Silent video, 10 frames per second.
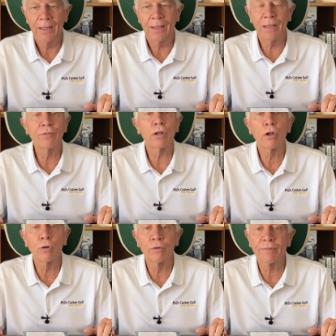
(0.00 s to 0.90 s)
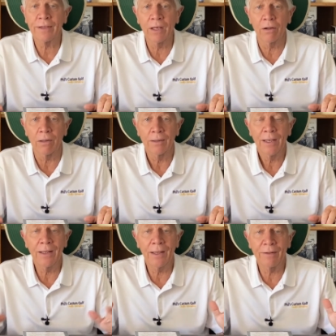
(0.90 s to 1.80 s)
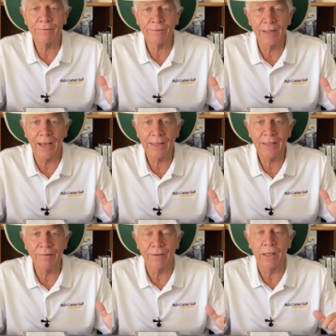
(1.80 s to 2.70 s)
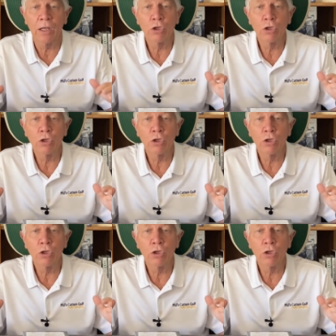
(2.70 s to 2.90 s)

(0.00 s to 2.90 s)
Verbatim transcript: is a learned skill. It's not easy.